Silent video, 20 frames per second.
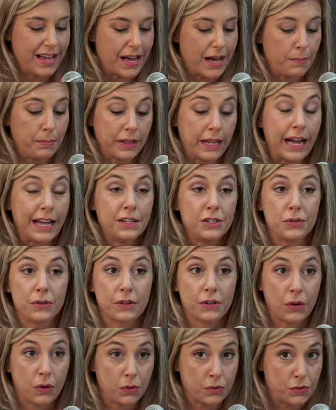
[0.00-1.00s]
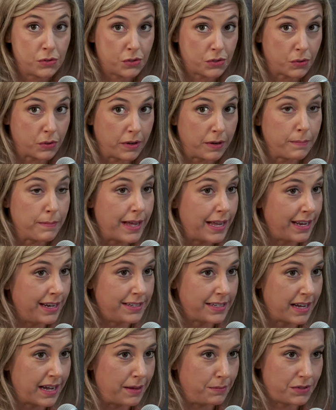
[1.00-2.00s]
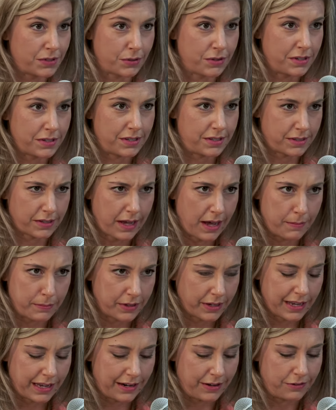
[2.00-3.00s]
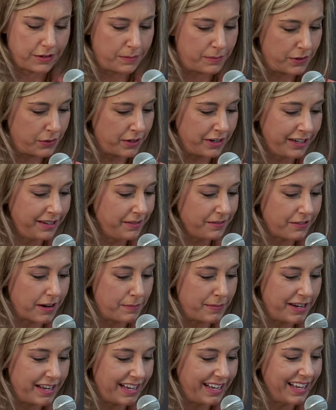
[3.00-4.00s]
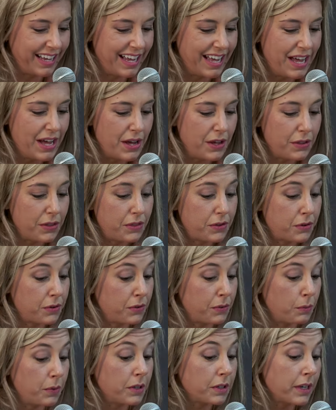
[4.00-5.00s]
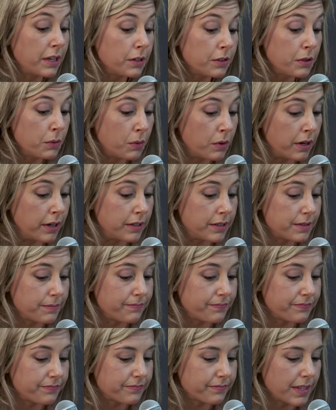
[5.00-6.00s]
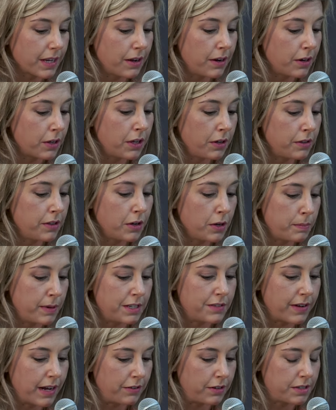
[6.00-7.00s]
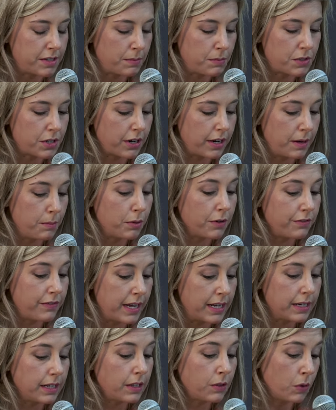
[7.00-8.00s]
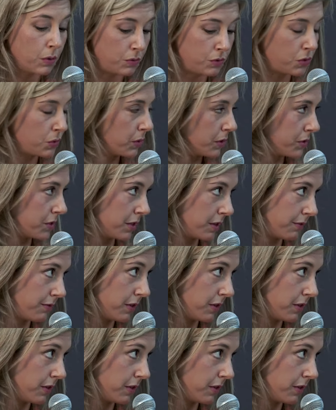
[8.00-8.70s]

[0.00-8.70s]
applied to a cold sore many times, so this is complicated remedy, remedy through will kill the wart or kill the herpes virus, I'm sorry, and prevent cold sores in the